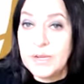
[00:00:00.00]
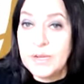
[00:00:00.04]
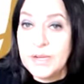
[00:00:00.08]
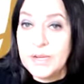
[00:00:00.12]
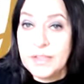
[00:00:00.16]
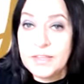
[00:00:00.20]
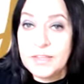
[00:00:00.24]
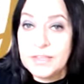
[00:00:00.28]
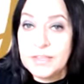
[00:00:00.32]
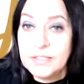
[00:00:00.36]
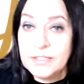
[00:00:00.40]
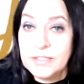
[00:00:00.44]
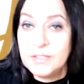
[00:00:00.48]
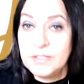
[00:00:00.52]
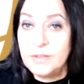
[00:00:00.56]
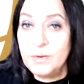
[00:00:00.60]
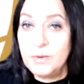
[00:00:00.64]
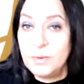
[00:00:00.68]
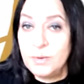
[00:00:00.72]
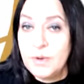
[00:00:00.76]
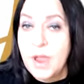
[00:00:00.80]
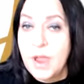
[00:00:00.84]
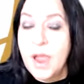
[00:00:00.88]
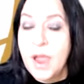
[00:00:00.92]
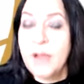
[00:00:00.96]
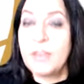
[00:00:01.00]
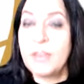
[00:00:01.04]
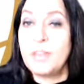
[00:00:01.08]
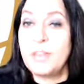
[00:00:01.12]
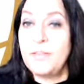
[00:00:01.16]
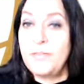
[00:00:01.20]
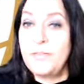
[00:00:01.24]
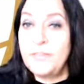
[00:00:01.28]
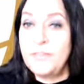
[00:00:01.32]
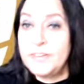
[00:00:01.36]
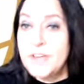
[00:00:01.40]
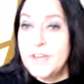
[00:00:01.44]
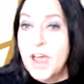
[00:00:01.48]
Nothing to knock the
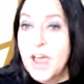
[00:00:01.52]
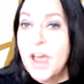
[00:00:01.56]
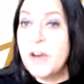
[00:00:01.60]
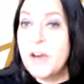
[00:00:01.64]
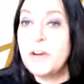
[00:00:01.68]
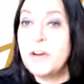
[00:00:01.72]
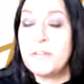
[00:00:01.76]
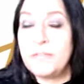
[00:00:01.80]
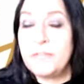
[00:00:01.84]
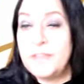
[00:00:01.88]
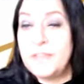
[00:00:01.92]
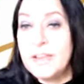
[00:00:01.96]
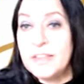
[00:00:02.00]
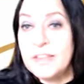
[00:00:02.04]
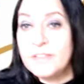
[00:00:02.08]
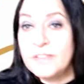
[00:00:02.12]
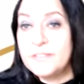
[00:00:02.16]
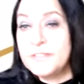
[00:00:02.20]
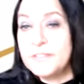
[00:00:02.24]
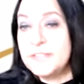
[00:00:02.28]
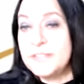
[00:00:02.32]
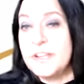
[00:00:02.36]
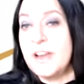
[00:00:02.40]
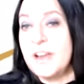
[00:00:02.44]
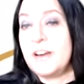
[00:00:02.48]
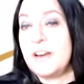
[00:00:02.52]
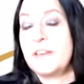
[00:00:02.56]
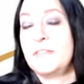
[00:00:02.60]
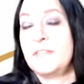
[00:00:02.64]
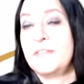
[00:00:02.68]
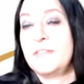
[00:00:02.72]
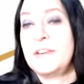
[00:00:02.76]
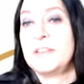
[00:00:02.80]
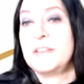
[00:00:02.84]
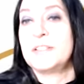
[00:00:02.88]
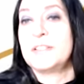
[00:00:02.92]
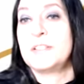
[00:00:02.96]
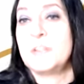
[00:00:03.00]
photography. The
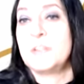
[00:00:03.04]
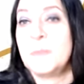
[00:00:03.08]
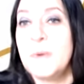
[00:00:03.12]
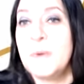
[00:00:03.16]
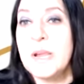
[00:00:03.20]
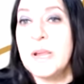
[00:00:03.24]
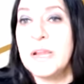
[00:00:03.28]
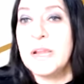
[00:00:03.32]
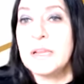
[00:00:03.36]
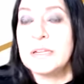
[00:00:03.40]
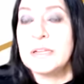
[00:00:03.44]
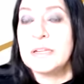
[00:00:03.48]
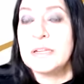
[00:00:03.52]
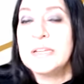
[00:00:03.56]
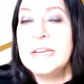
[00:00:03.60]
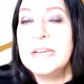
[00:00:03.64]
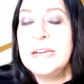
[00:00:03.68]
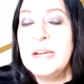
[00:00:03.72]
photography is great.